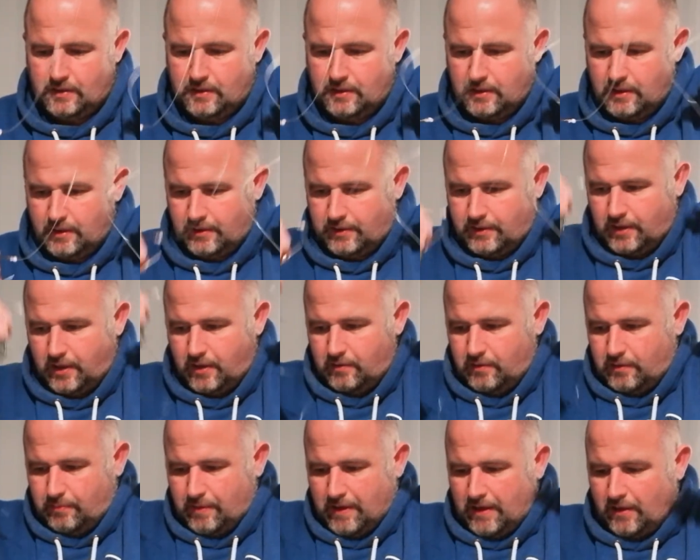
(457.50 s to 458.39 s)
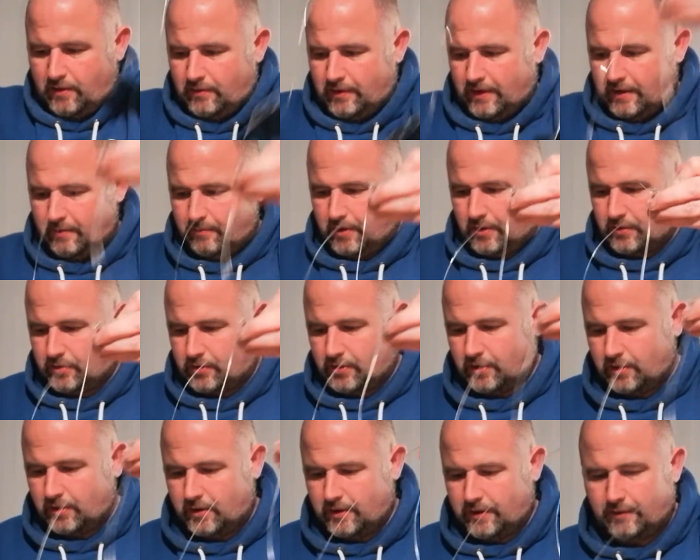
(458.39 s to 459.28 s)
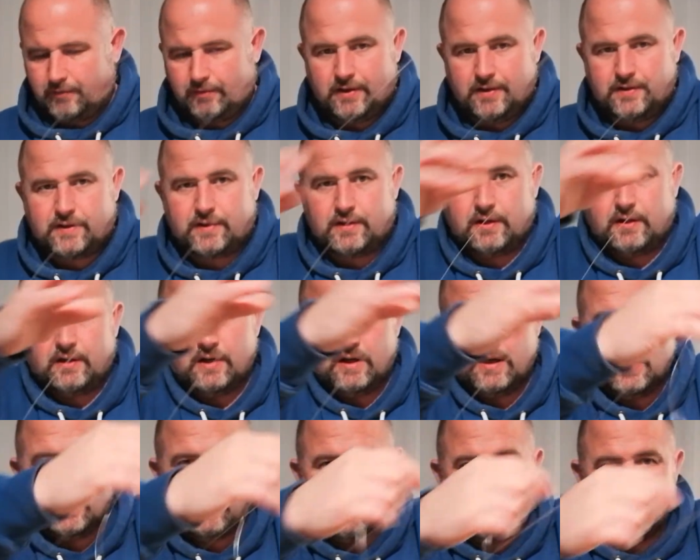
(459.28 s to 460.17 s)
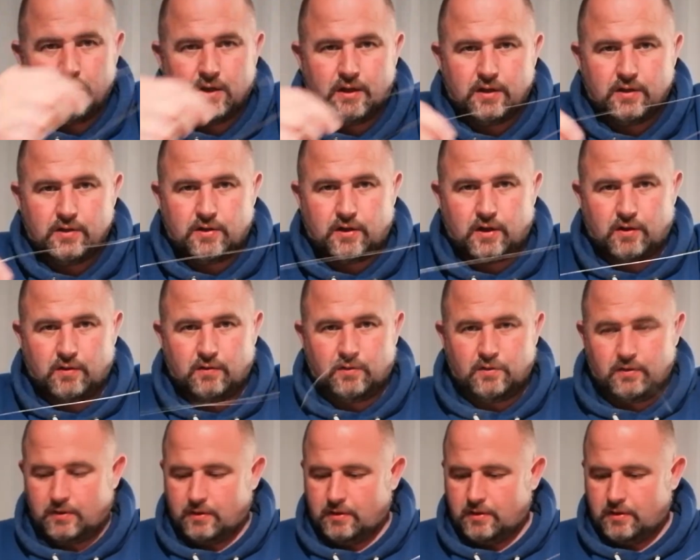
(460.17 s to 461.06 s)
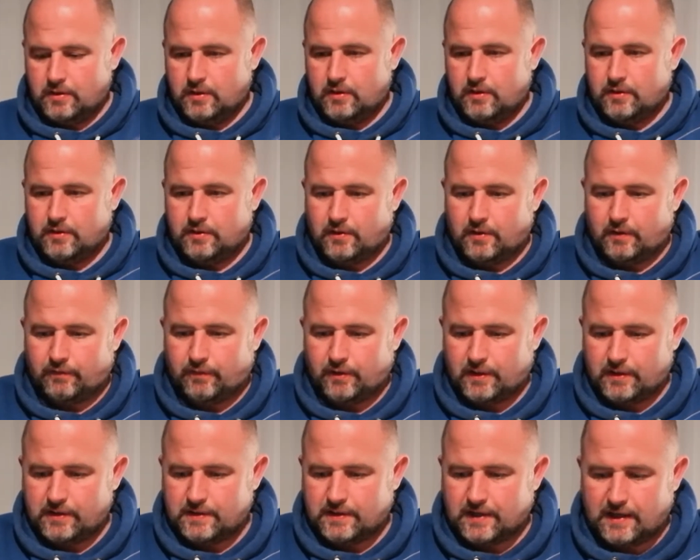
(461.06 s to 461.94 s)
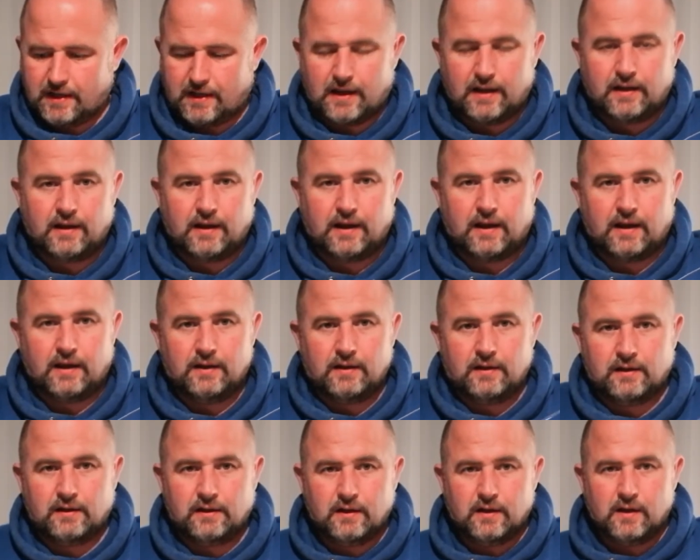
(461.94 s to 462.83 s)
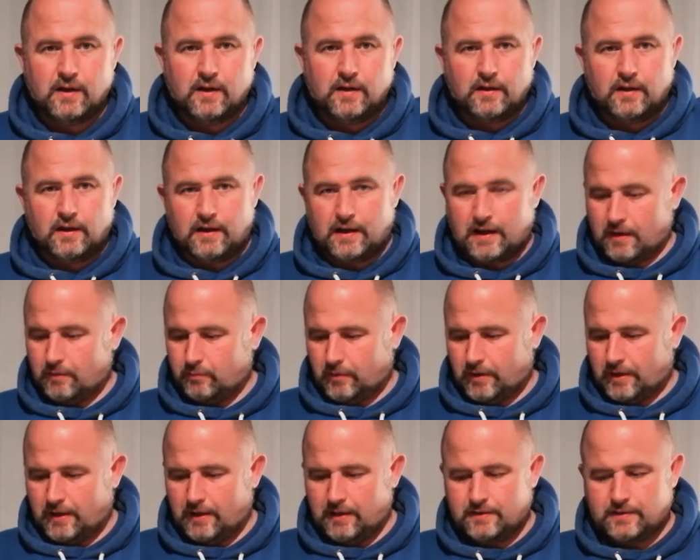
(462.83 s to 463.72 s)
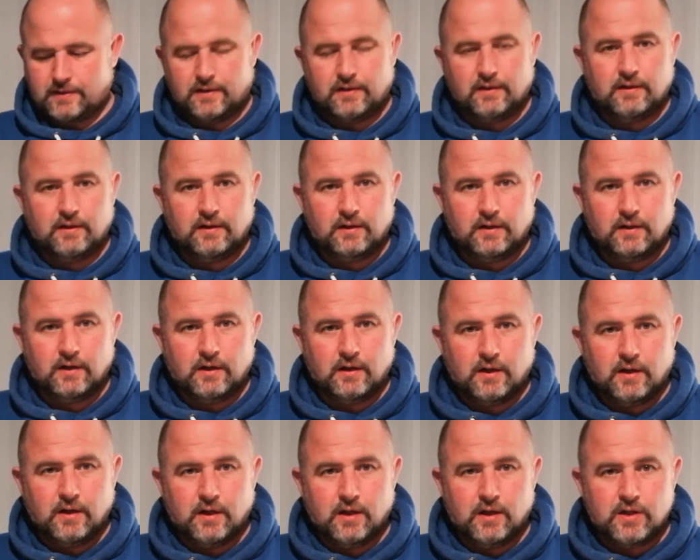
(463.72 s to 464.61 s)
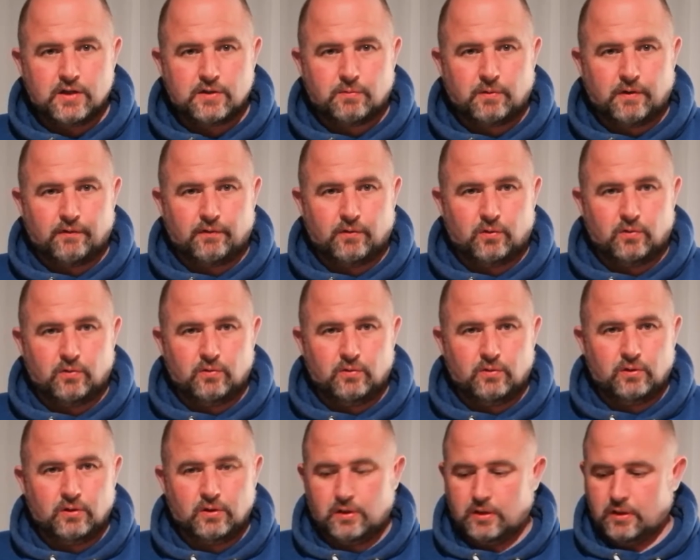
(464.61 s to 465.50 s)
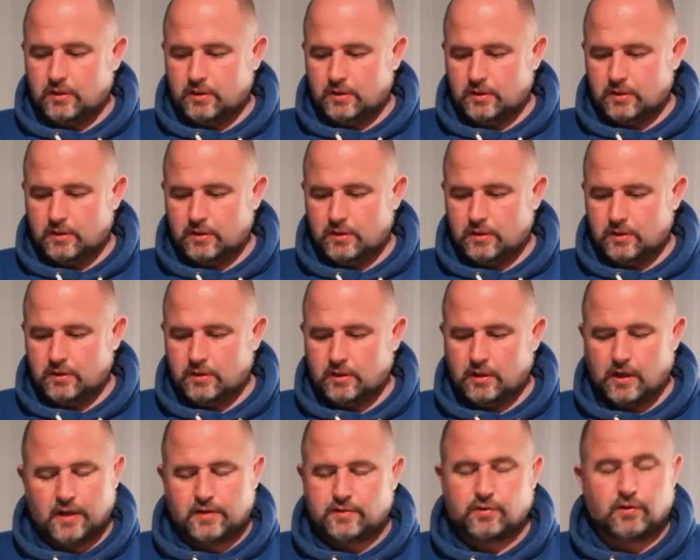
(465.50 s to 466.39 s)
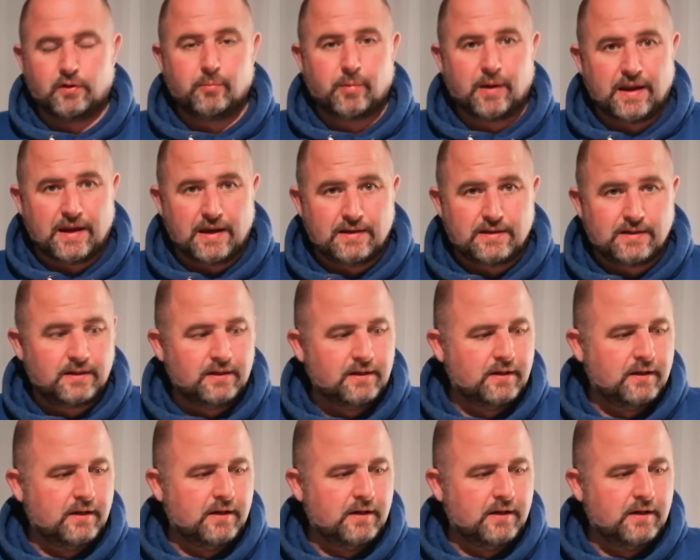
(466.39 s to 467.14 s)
like so, depending on how much tide there is. So, don't know if you can see that there. The lead weight, swivel, bead,